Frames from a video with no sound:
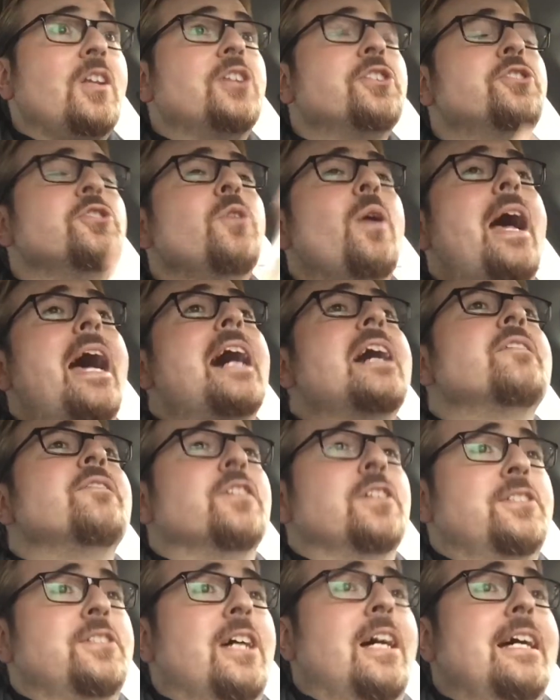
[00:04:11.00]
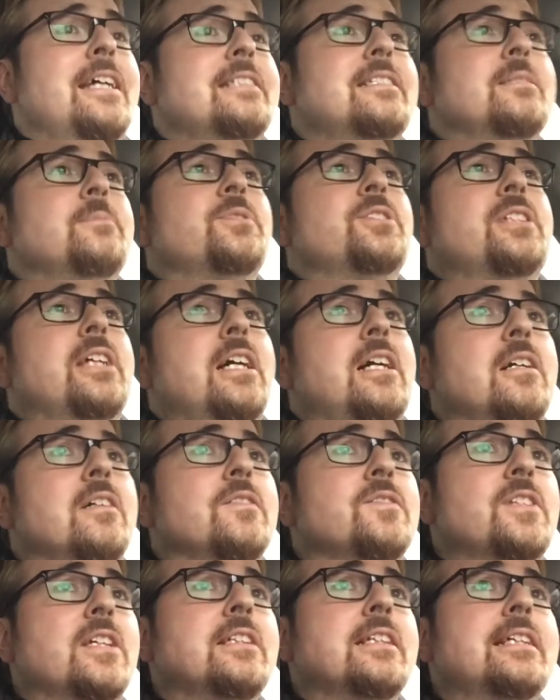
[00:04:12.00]
to advertise
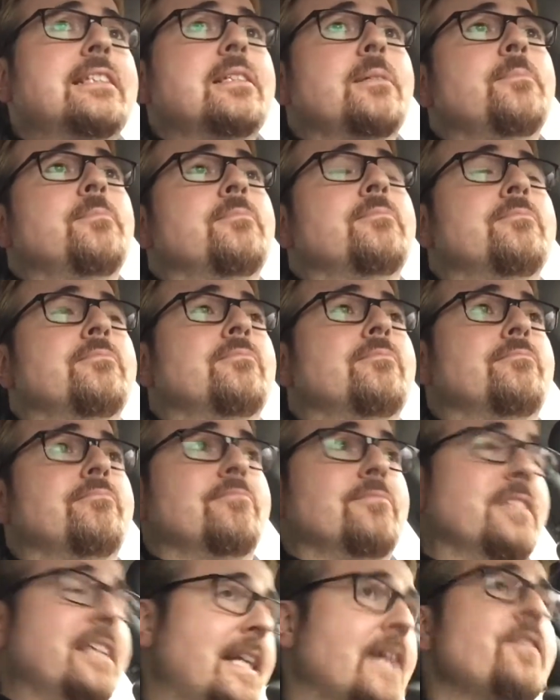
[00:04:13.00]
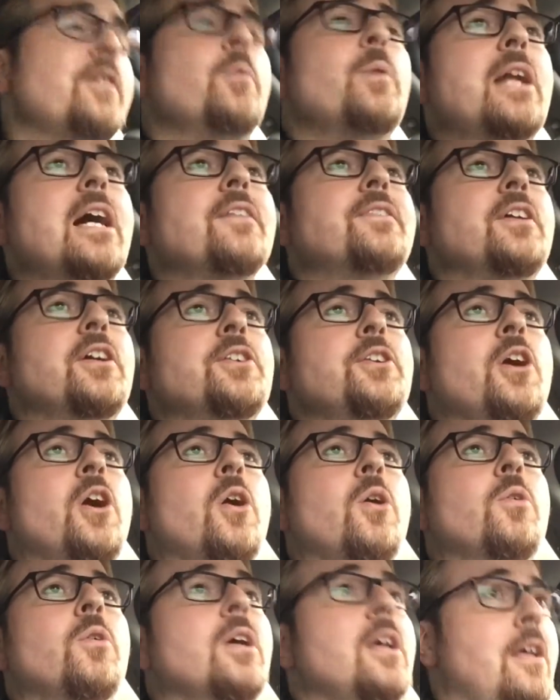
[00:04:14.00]
themselves and let everyone out there
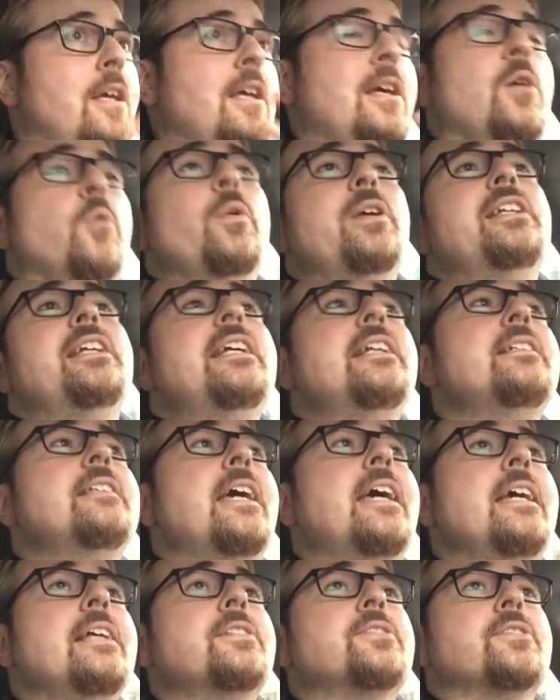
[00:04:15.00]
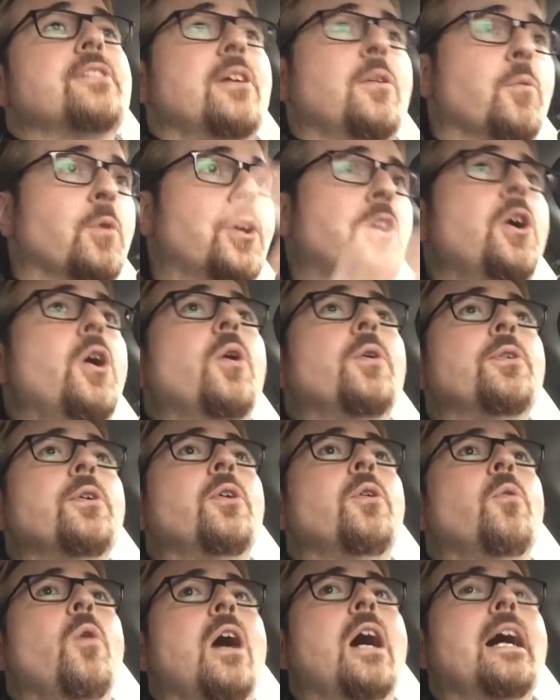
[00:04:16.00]
know, we need dates. We're going to
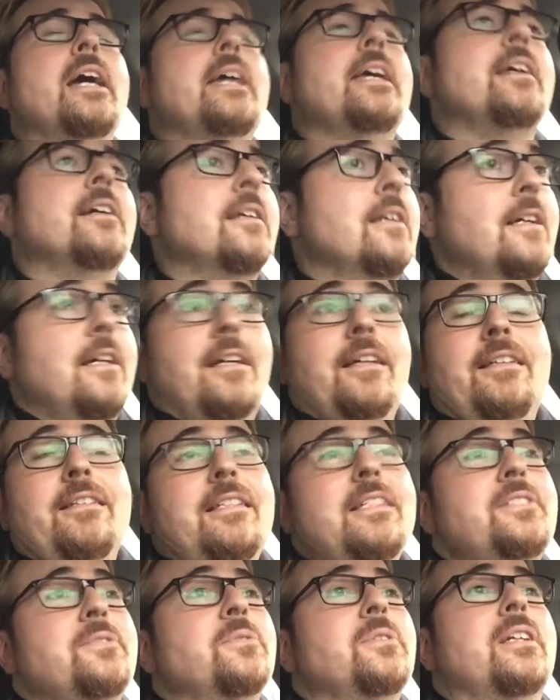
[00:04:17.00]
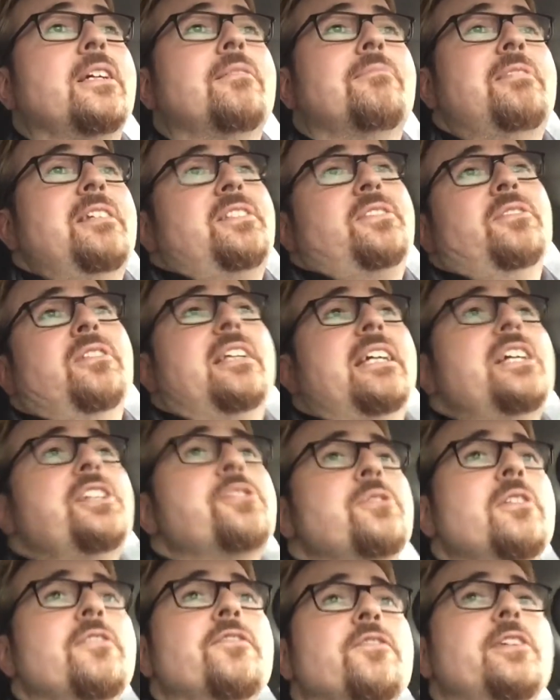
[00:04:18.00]
Hawaii. This will
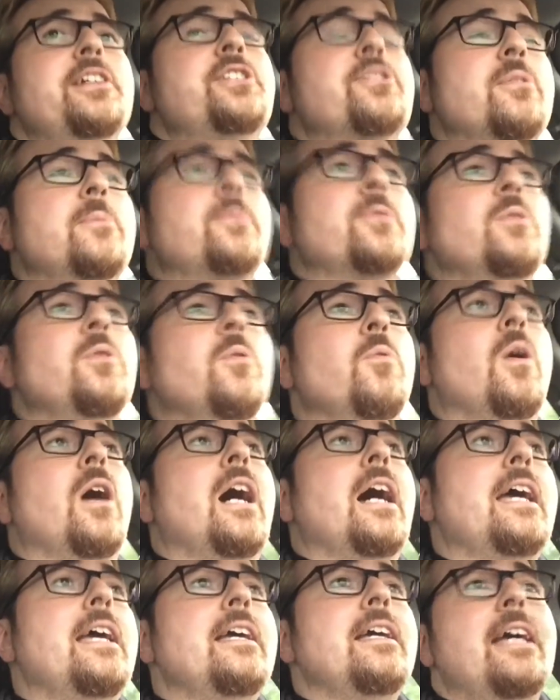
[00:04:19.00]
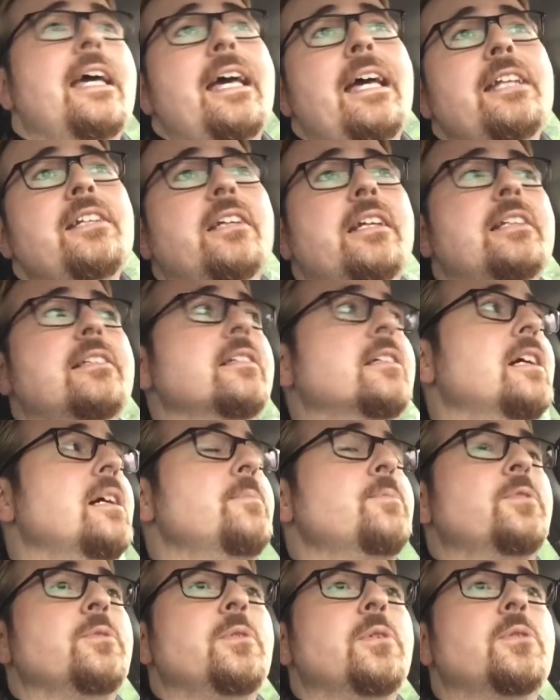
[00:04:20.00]
get you a free trip to Hawaii and you get to
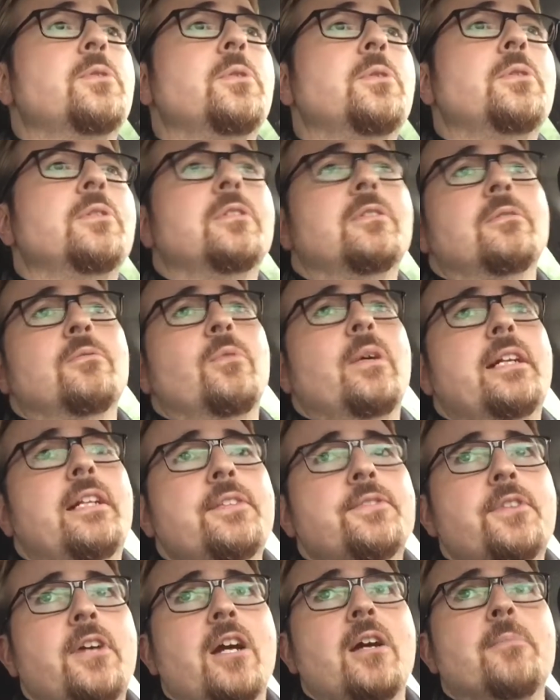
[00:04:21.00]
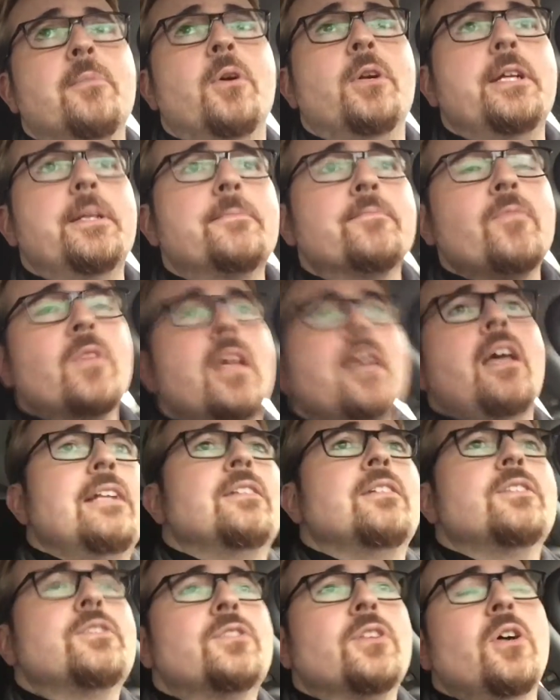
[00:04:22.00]
come to a cool wedding ceremony.
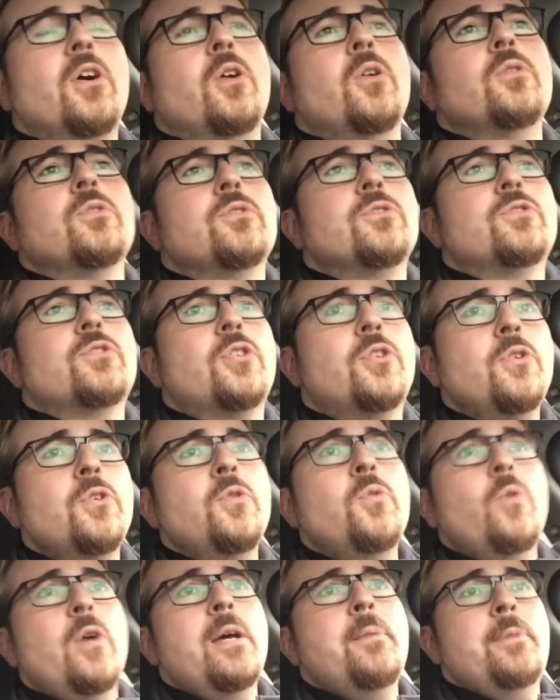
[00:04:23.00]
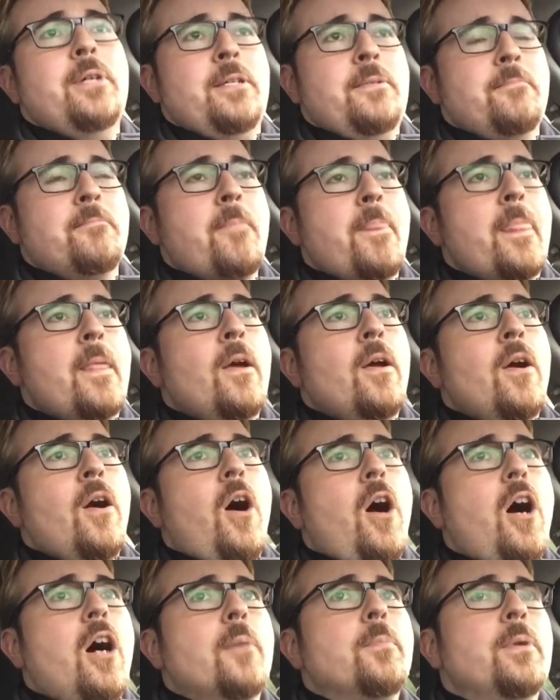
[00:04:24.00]
And so two
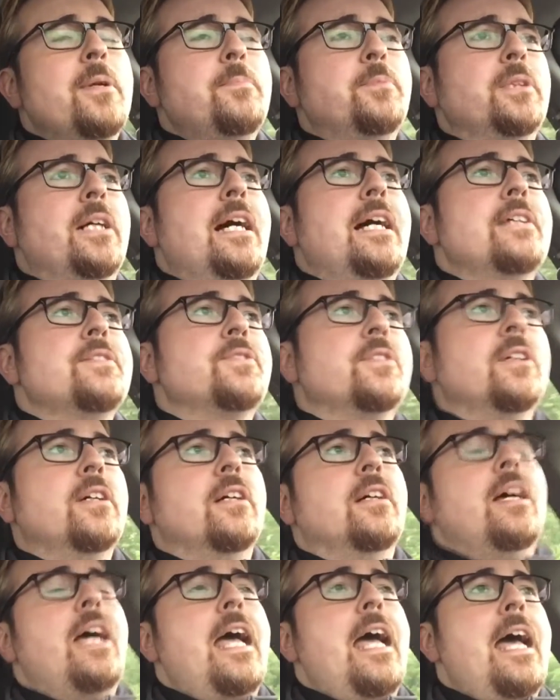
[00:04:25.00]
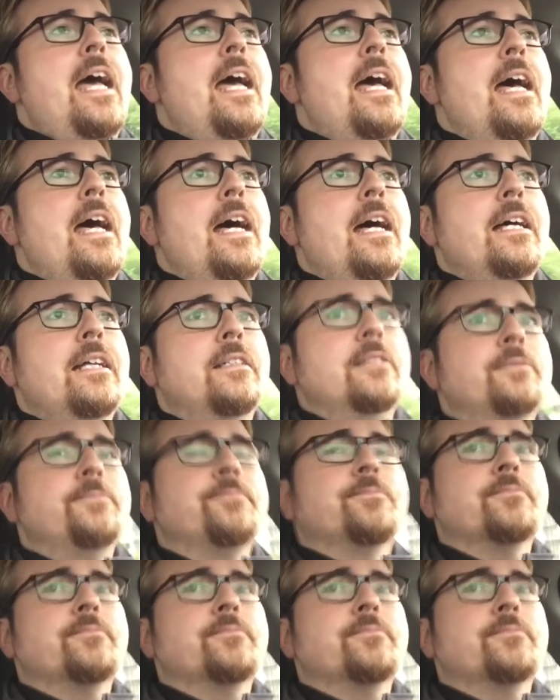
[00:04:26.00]
women, Aubrey Plaza and,